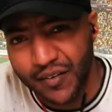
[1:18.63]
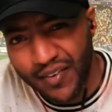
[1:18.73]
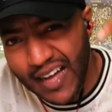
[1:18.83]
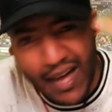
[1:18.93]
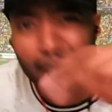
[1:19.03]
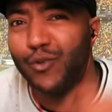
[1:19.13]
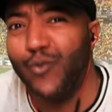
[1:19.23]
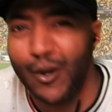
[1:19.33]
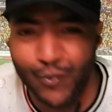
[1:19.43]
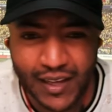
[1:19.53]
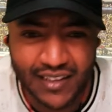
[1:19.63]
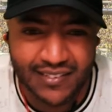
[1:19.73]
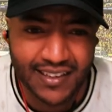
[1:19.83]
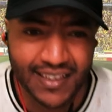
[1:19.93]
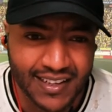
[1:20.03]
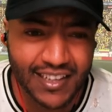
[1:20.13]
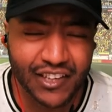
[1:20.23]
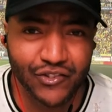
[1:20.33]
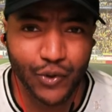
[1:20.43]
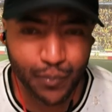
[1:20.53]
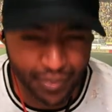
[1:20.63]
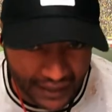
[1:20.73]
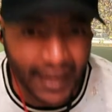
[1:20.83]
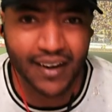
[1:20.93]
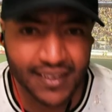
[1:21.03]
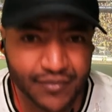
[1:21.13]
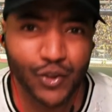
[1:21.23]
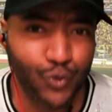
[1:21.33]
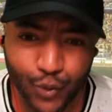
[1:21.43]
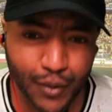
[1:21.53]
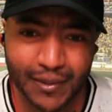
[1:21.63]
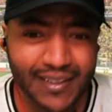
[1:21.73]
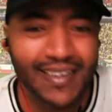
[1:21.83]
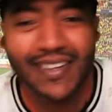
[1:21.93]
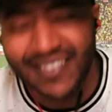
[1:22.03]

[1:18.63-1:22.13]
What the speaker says: If James Rodriguez is your player of the tournament,